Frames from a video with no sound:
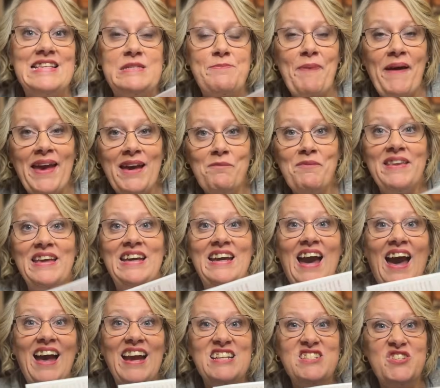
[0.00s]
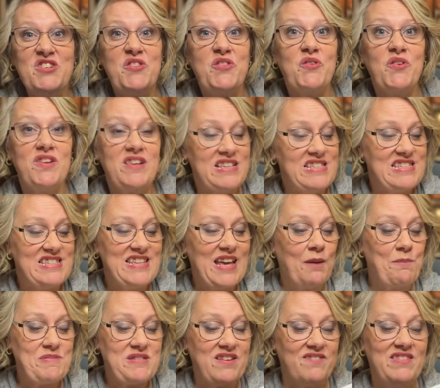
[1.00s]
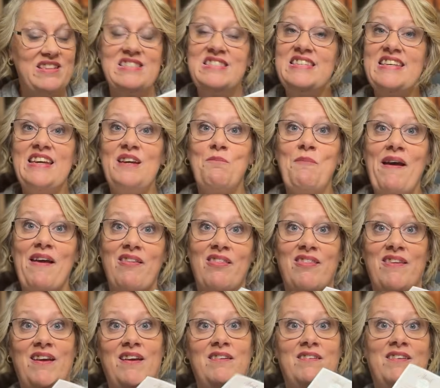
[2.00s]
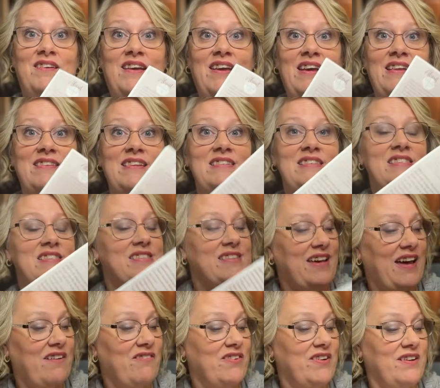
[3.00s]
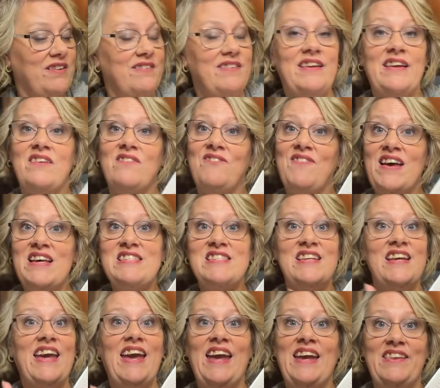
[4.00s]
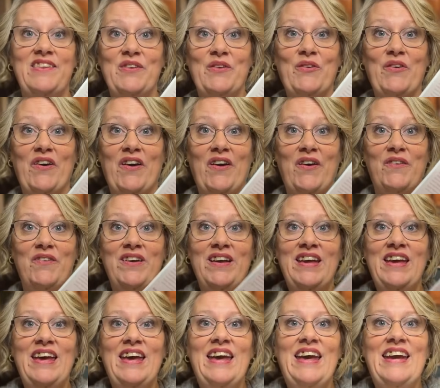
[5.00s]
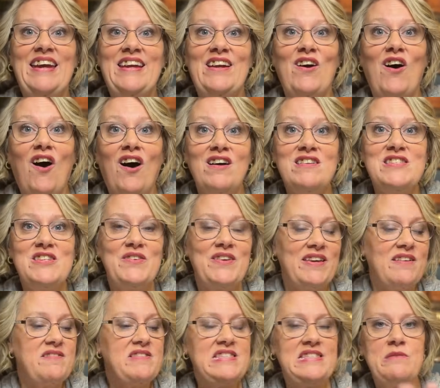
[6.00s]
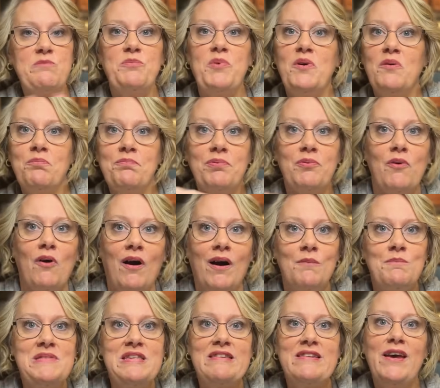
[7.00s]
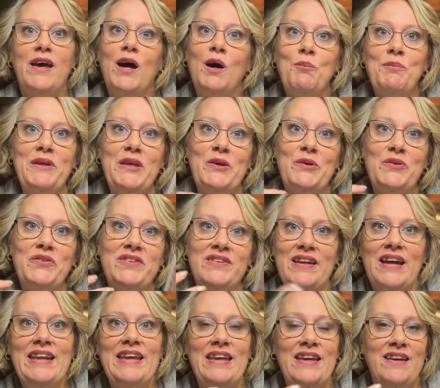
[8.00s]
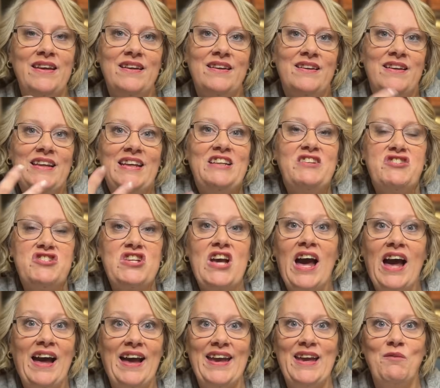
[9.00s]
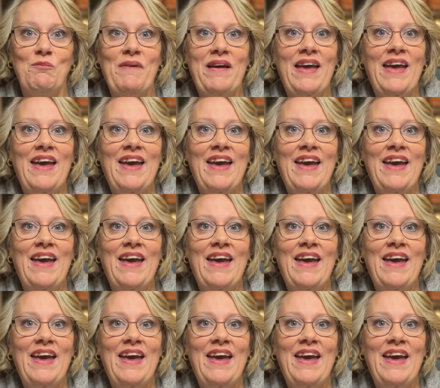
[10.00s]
This pamphlet guides you through the steps of the dig method: the discover, the investigate, and the grow. And it also gives simple prompts to help you study each time.